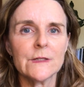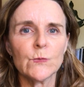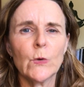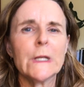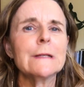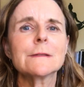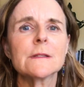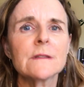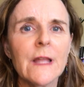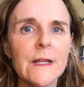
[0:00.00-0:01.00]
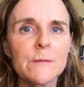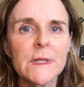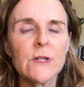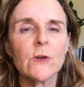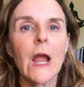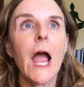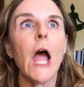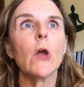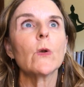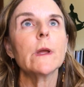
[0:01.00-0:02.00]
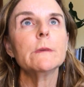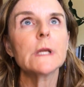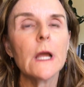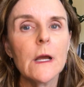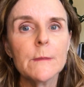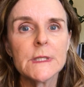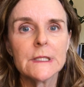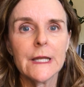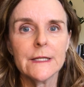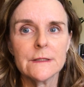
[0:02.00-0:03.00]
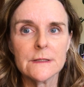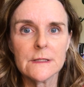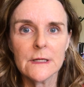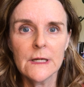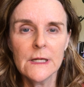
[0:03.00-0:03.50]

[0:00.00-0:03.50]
Or what is enlightenment? Or how do I become enlightened?